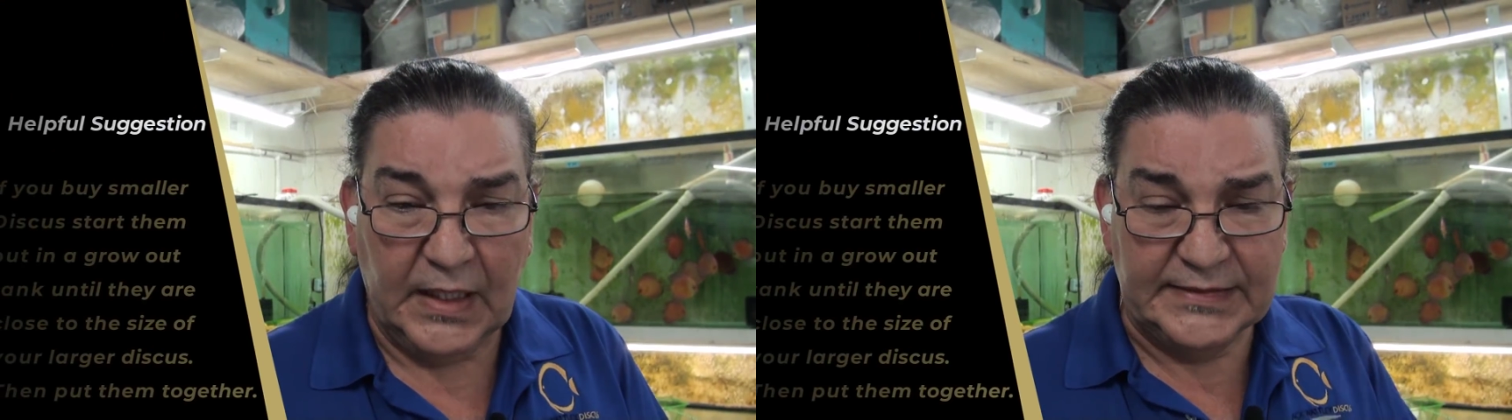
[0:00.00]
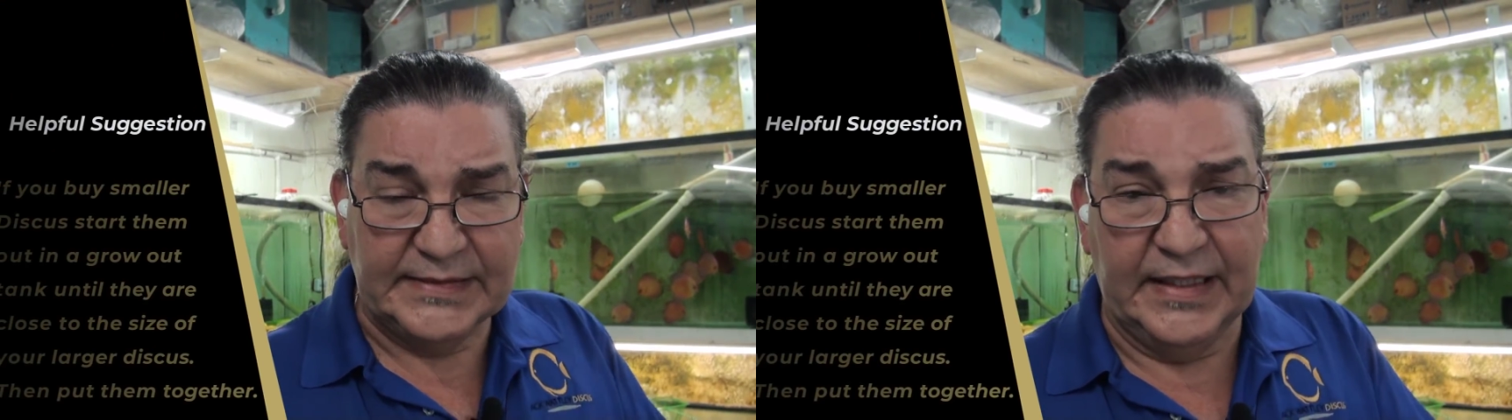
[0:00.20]

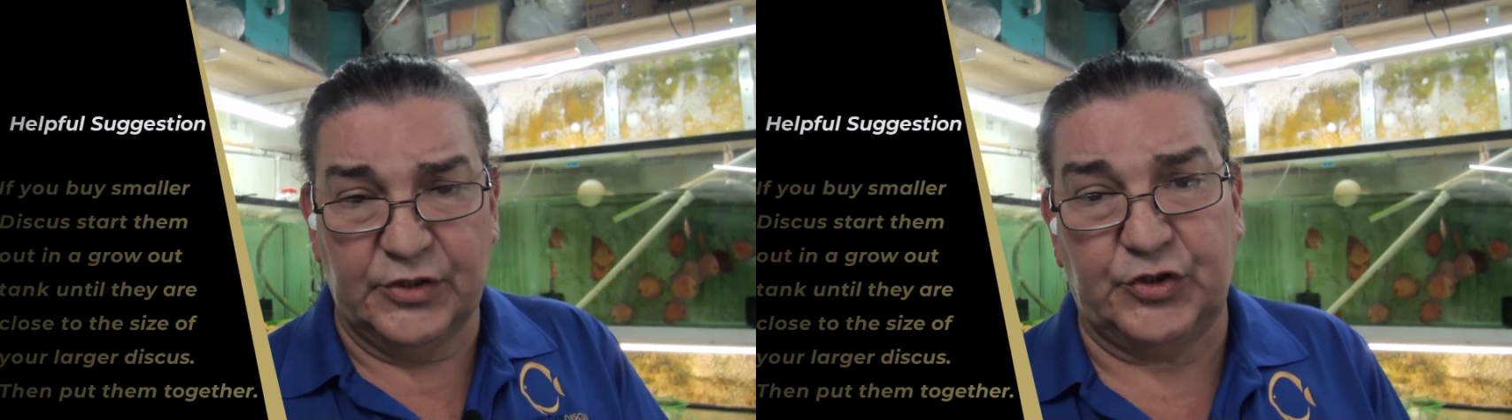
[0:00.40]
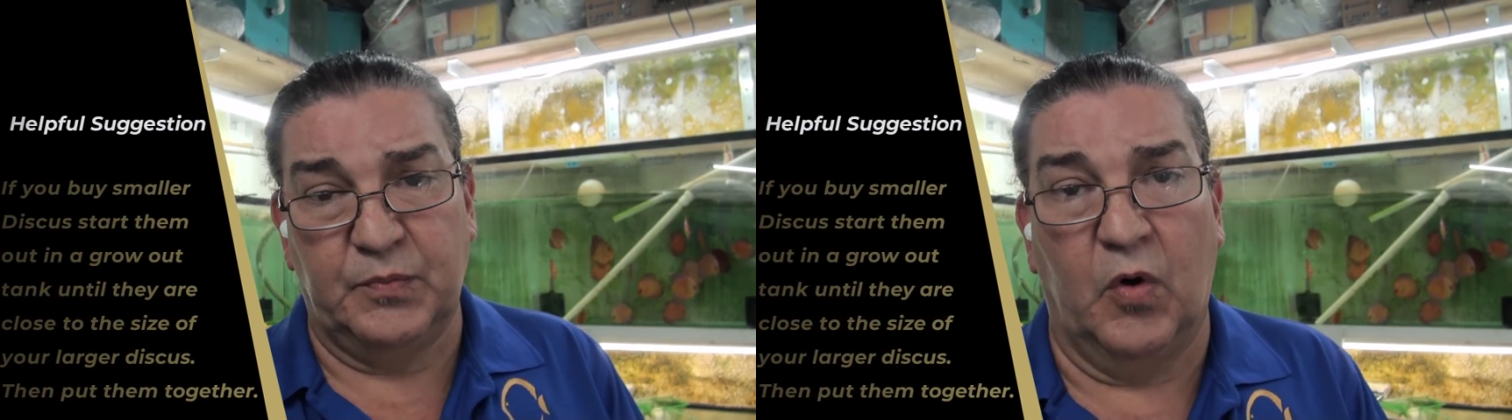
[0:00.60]
is get
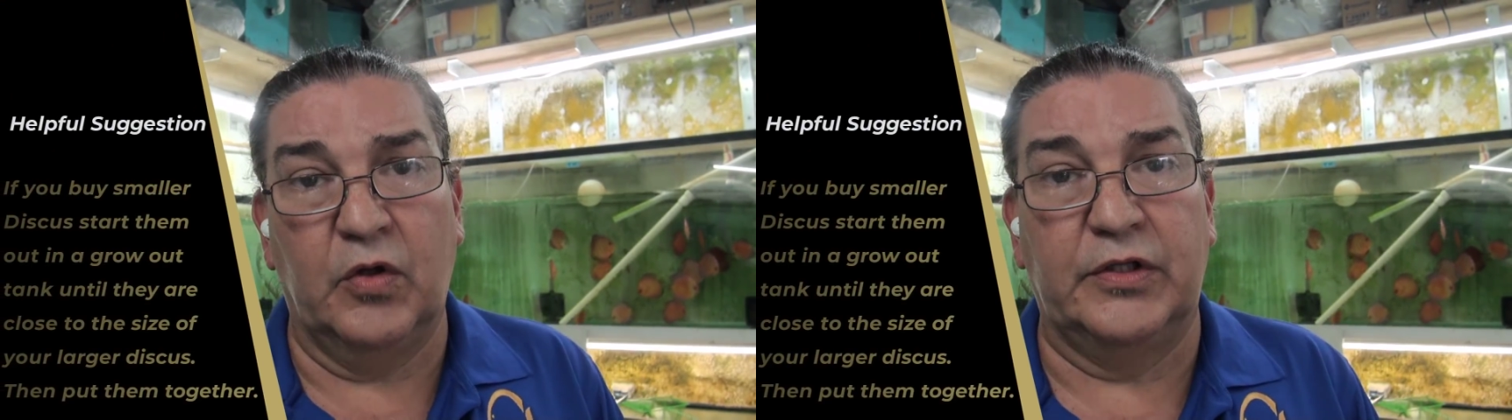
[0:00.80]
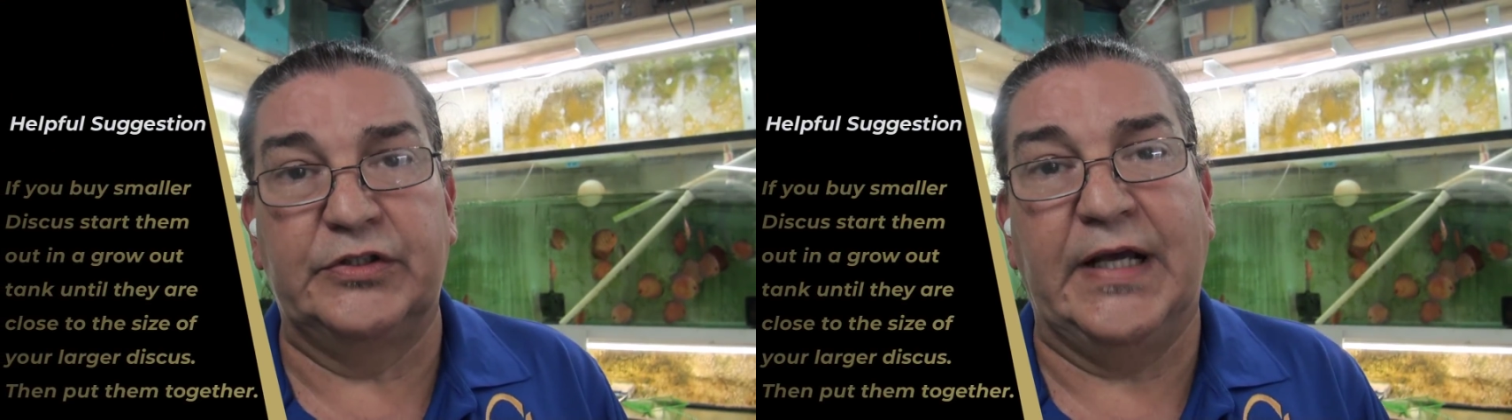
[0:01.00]
a
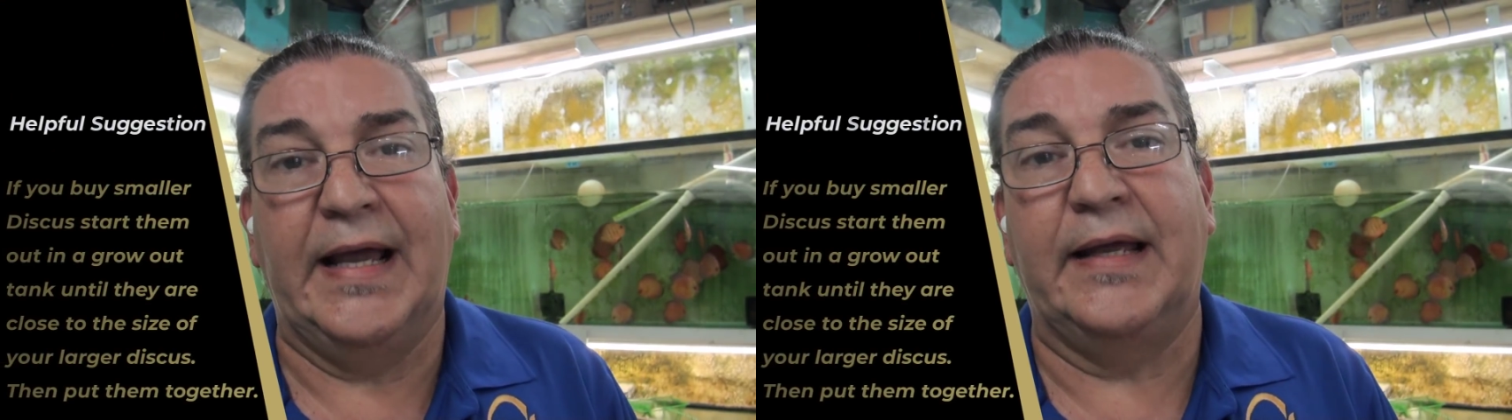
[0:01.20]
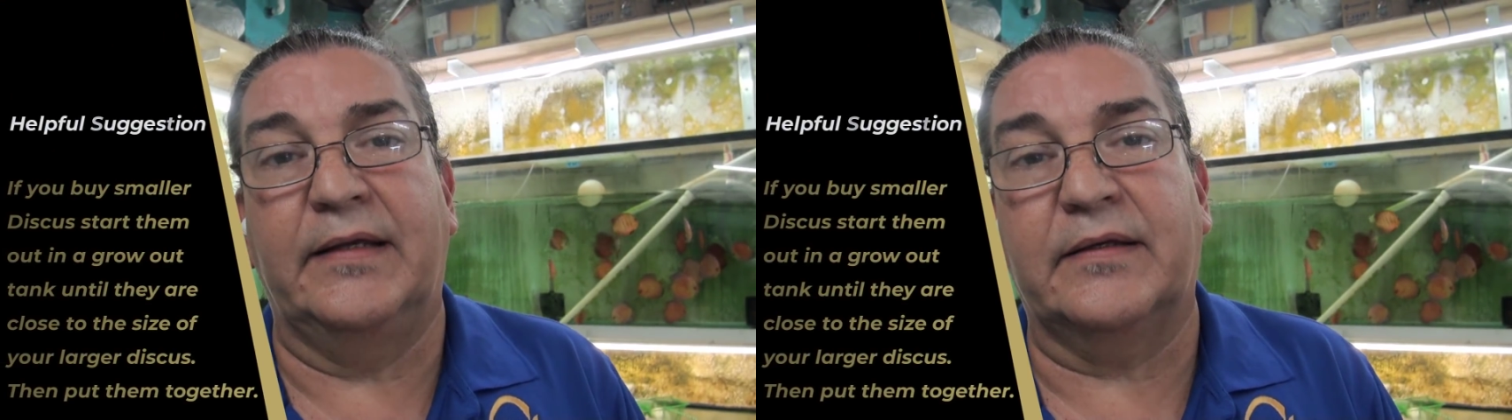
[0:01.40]
smaller
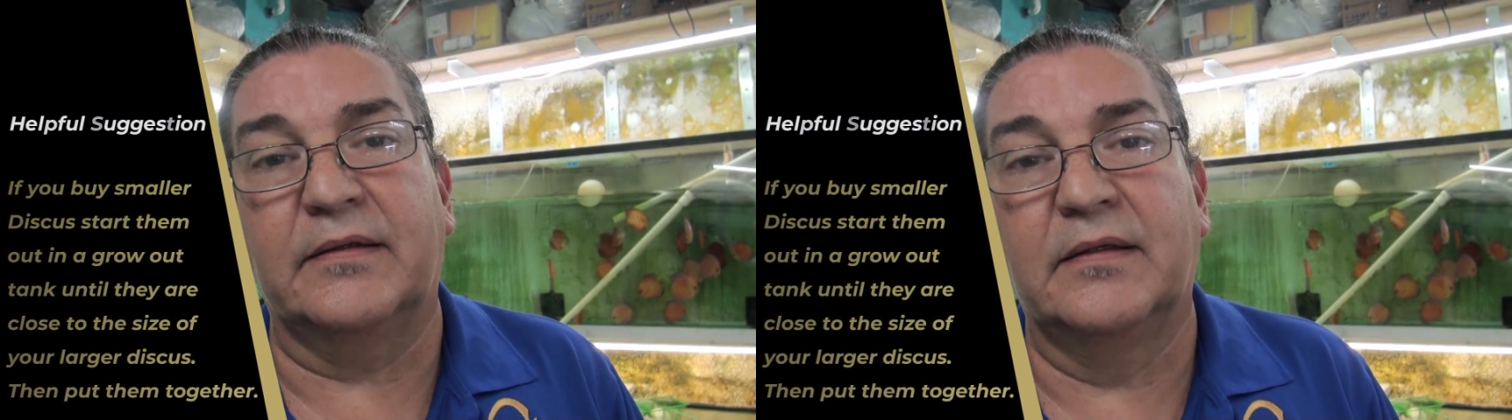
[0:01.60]
tank,